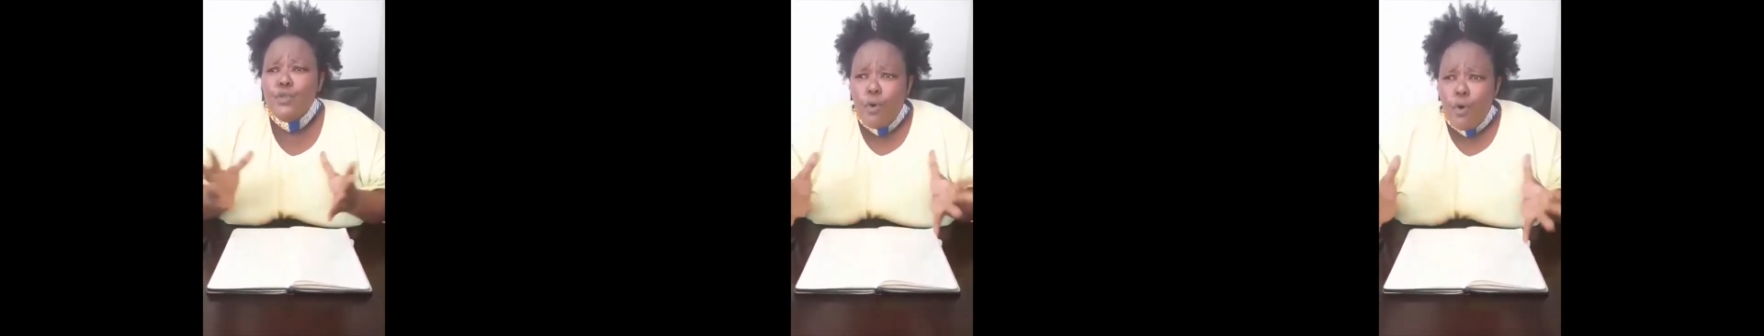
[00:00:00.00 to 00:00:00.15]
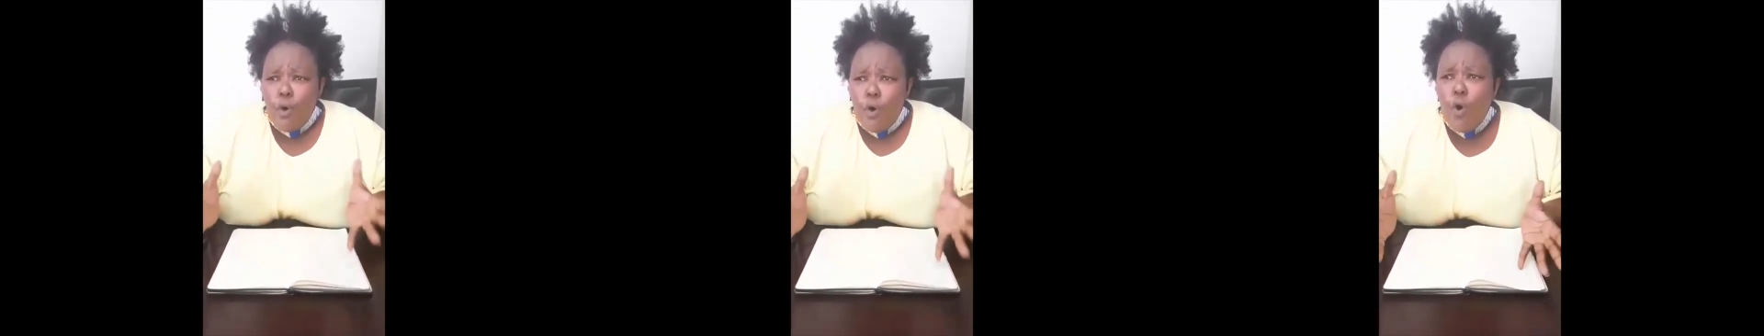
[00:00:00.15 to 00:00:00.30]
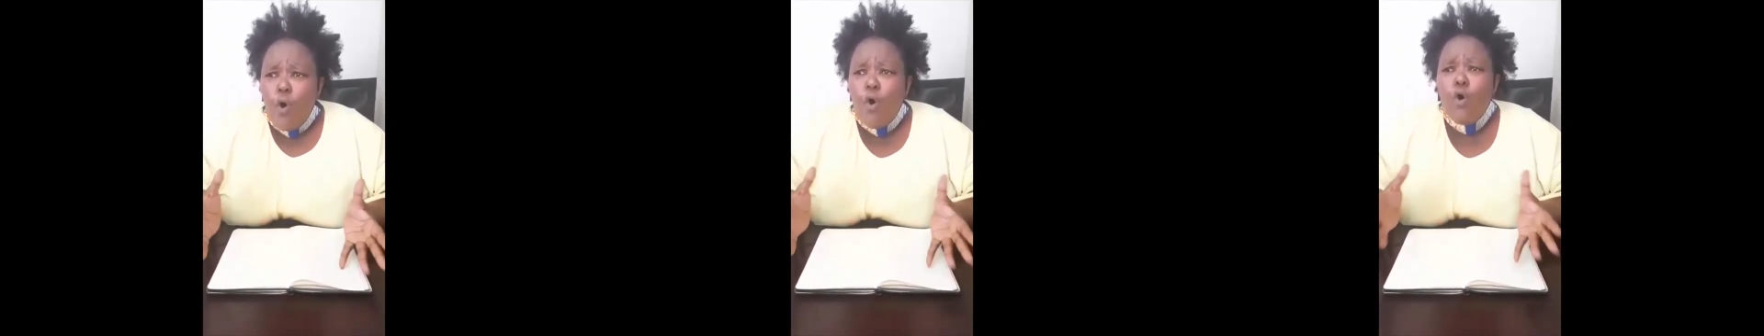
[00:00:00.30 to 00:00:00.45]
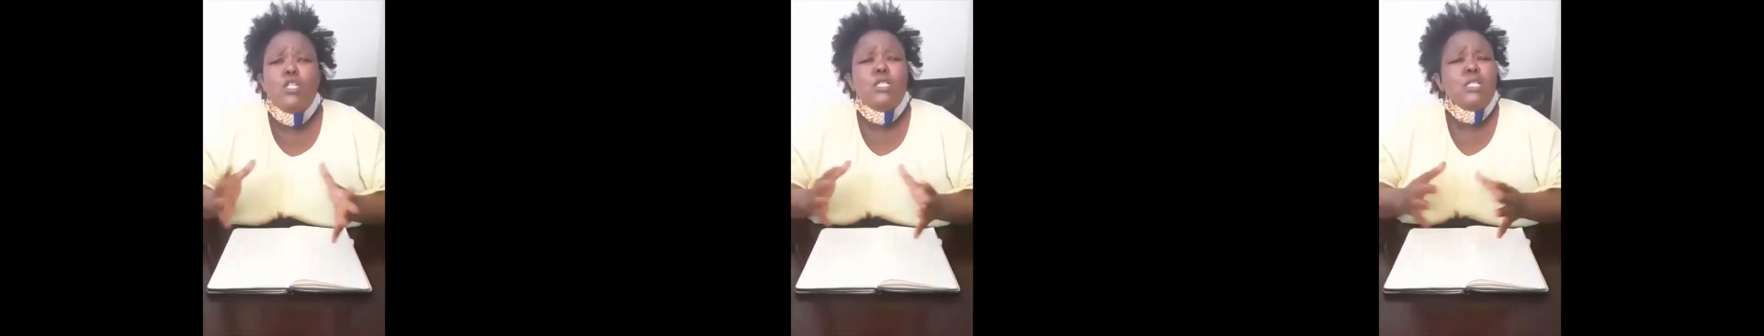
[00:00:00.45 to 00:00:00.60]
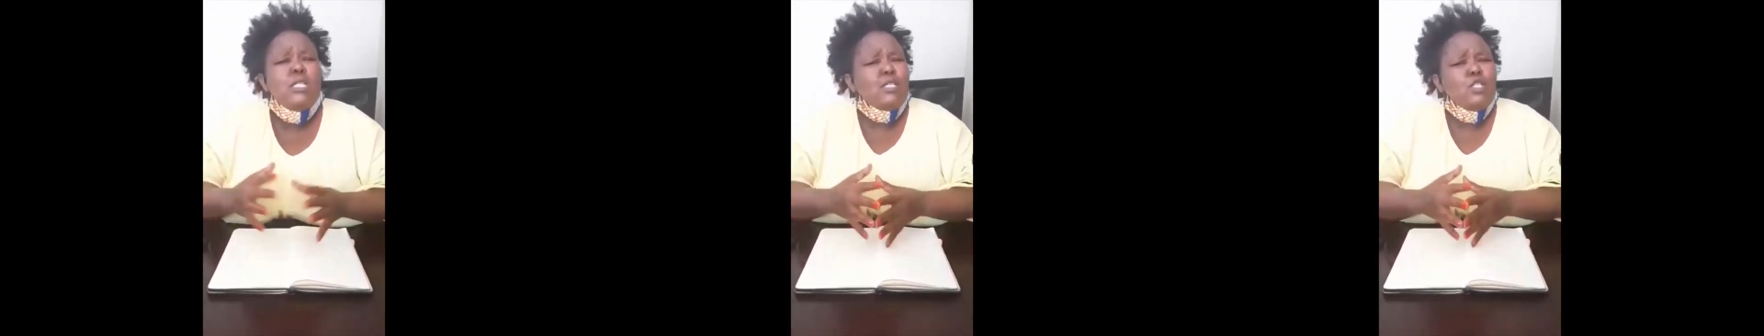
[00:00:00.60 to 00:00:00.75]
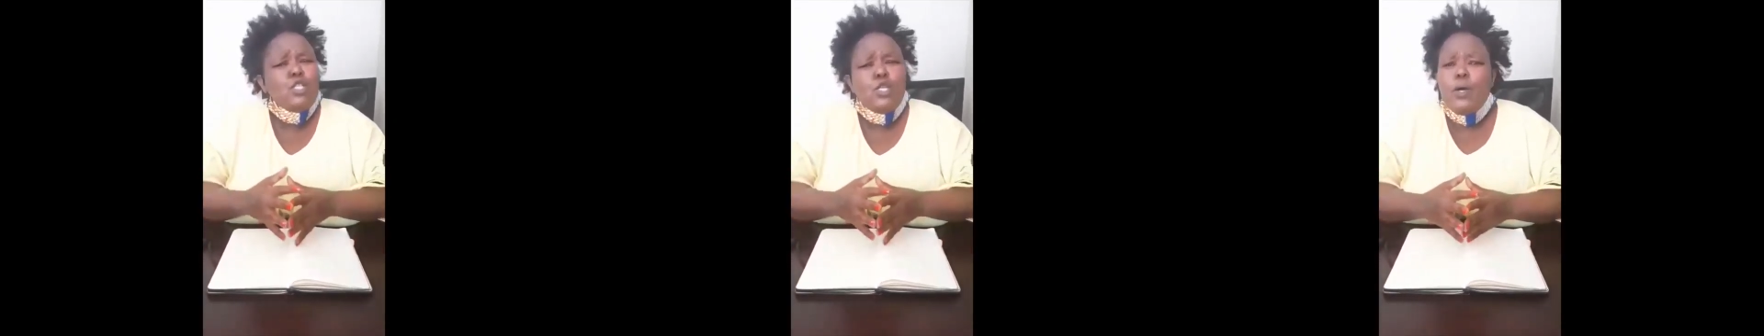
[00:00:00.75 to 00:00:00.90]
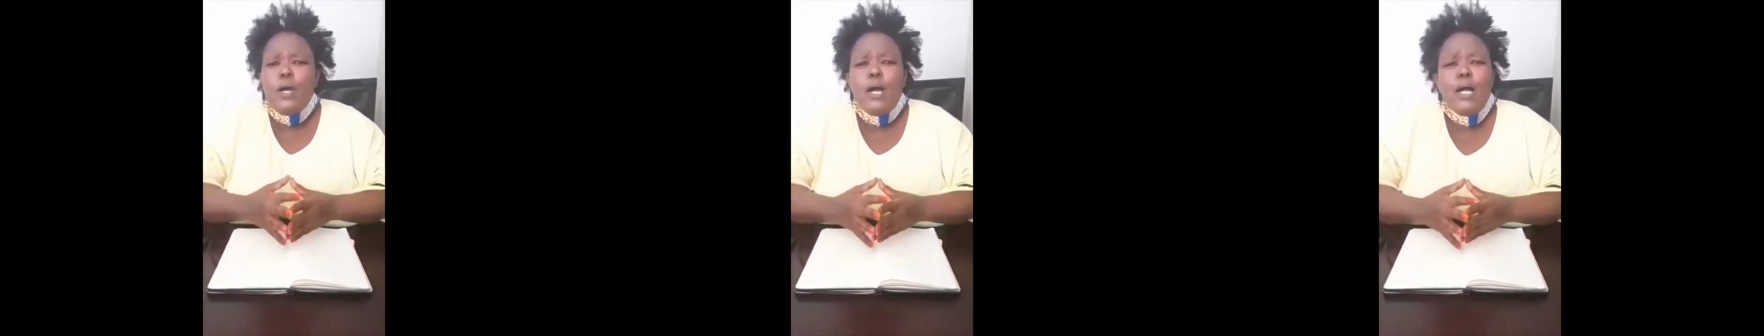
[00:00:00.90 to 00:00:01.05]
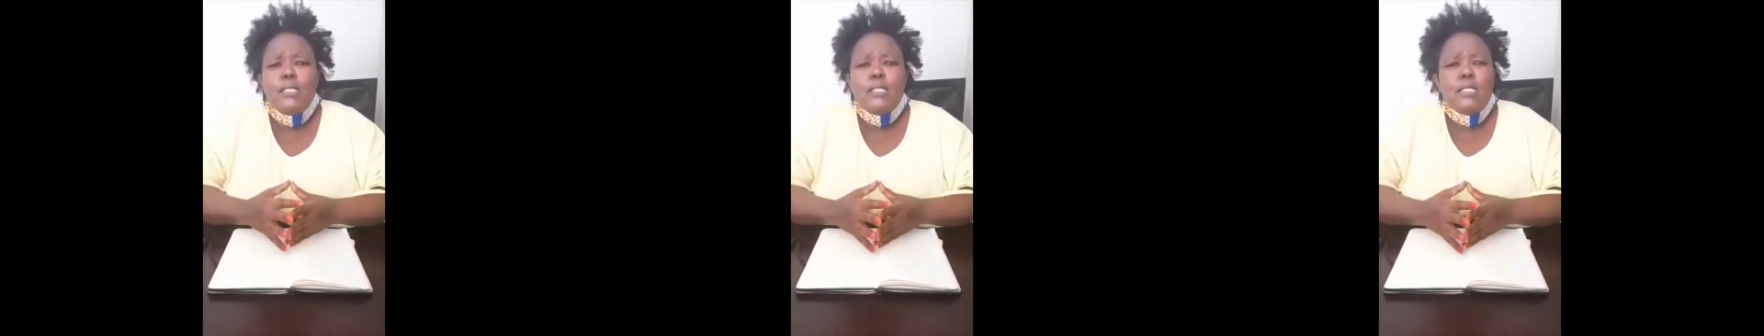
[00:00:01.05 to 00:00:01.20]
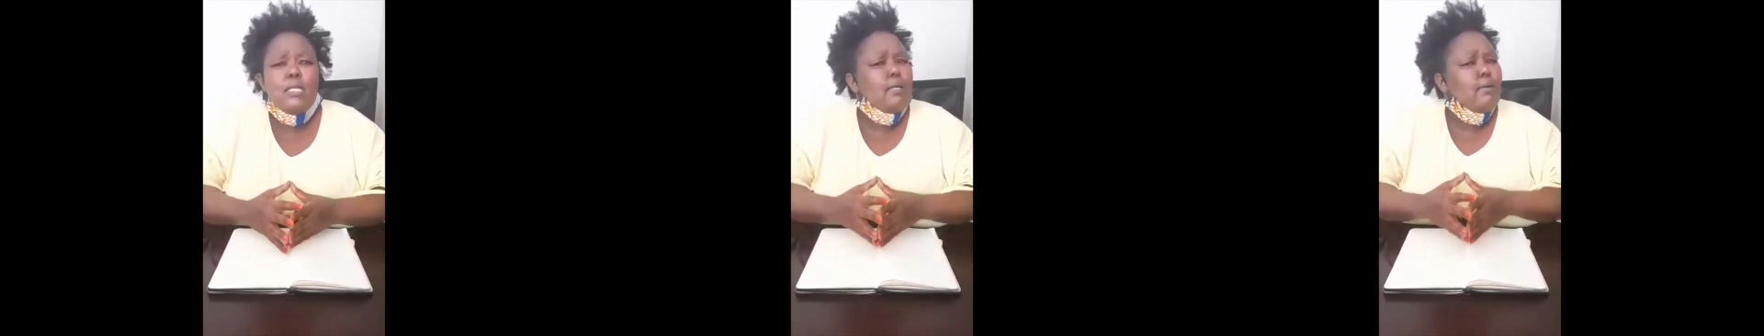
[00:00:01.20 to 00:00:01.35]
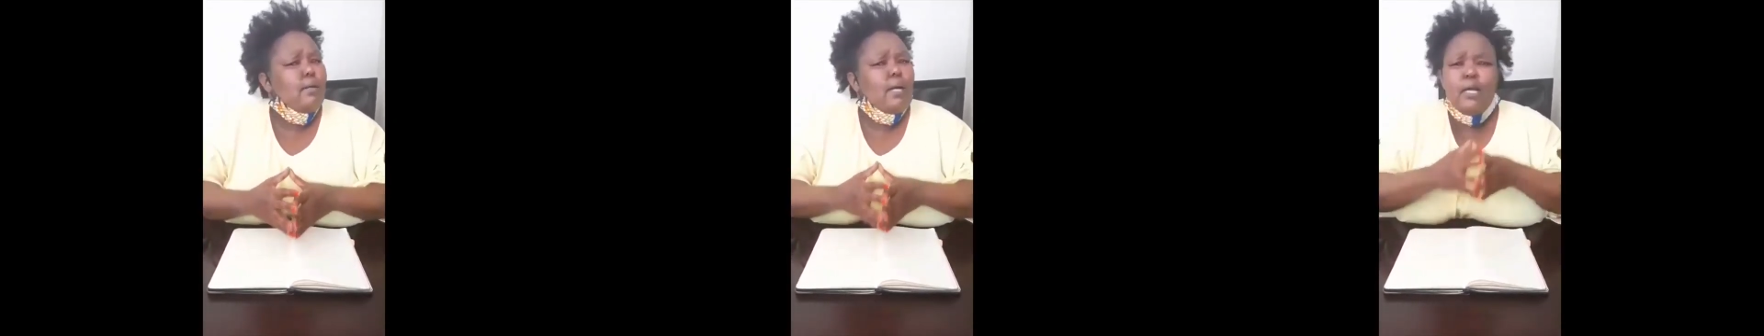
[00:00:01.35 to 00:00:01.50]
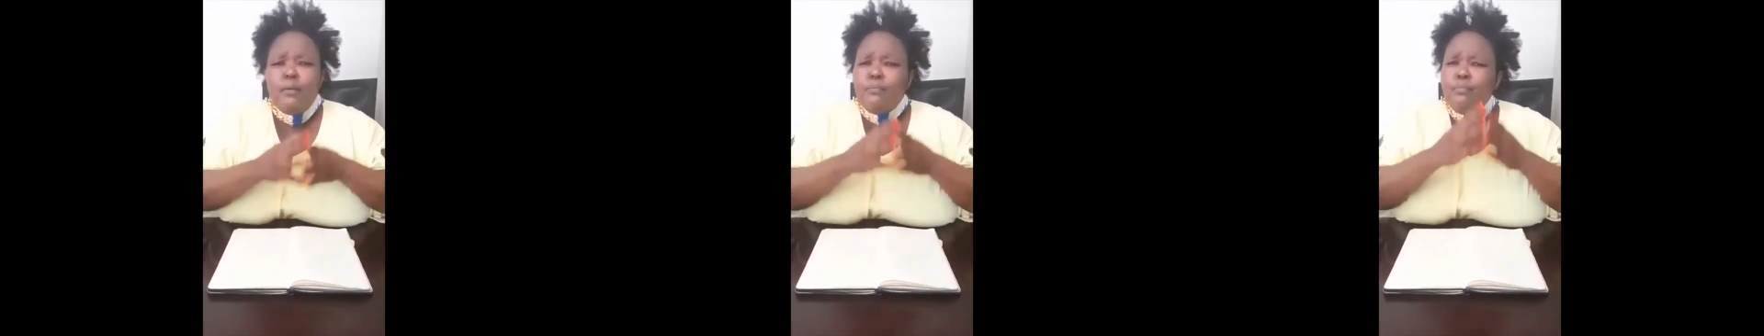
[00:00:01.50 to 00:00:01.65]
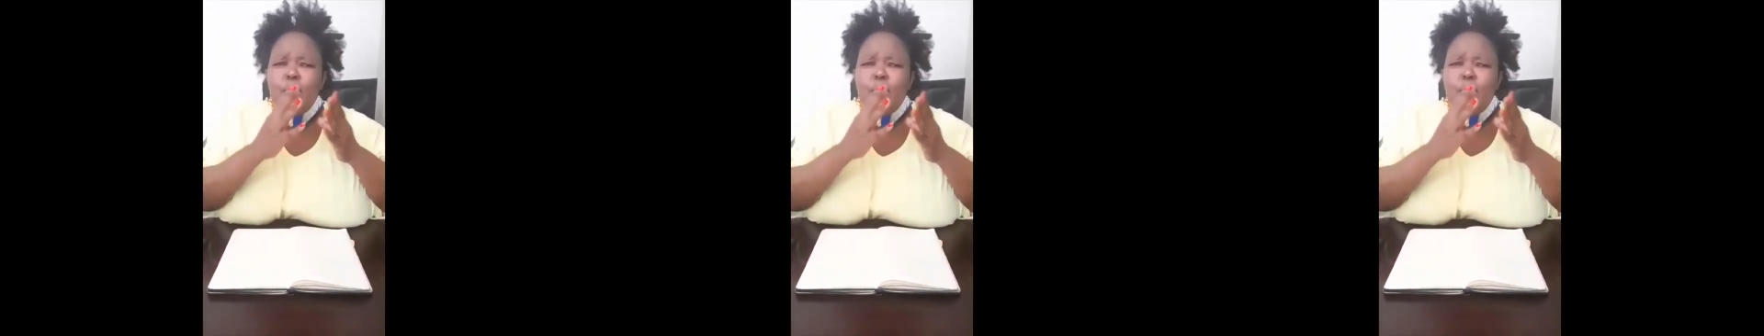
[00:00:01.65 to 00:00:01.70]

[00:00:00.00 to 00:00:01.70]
whole sex workers can